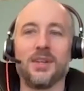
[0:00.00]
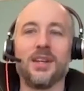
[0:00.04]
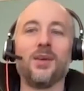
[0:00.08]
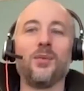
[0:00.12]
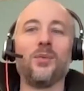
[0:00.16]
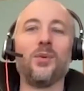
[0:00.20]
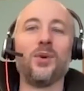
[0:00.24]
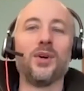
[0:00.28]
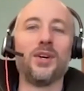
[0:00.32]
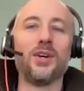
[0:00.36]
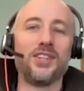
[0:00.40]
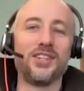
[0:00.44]

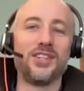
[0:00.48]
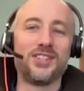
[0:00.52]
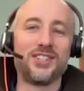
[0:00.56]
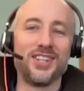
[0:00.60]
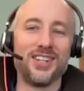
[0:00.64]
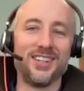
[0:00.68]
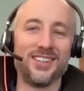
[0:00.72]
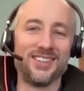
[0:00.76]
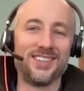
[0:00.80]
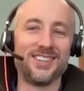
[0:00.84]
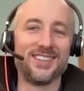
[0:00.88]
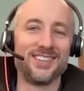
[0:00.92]
What are the
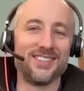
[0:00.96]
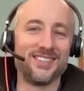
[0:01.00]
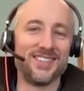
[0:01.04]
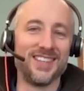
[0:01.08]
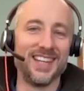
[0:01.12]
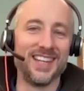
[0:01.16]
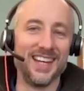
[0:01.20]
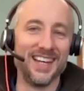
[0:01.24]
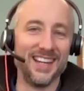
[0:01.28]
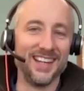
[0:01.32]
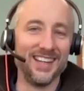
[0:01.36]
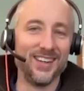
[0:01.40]
chances of
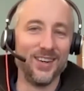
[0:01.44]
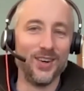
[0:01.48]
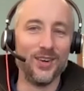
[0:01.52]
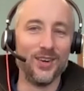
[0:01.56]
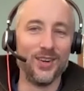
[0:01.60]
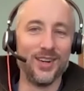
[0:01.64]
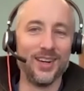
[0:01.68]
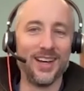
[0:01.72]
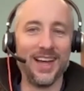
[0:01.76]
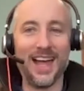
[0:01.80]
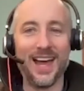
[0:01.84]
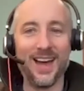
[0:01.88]
that?
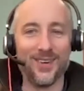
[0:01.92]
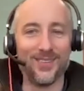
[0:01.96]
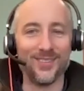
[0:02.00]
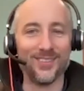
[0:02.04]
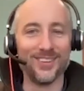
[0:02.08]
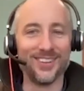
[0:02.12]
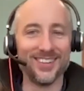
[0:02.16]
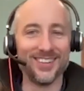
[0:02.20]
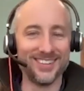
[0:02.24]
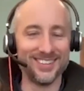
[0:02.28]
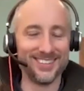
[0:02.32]
Out.